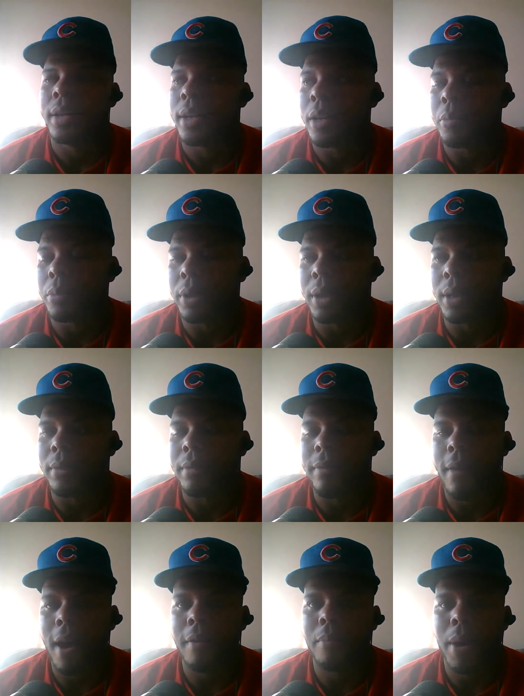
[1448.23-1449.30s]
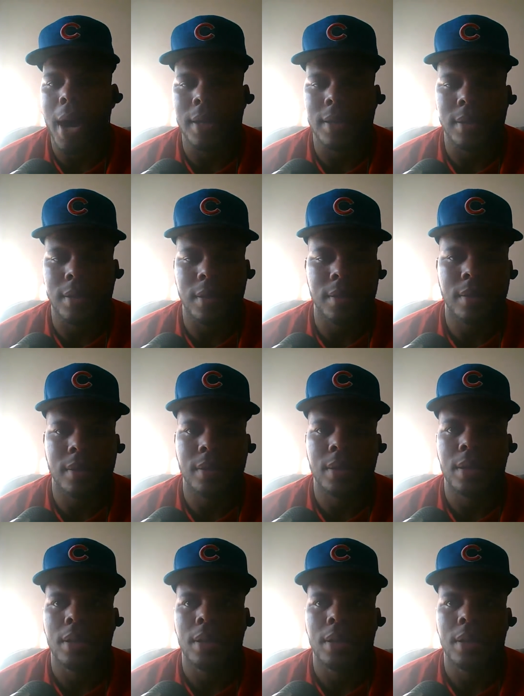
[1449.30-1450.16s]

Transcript: completed 5 passes.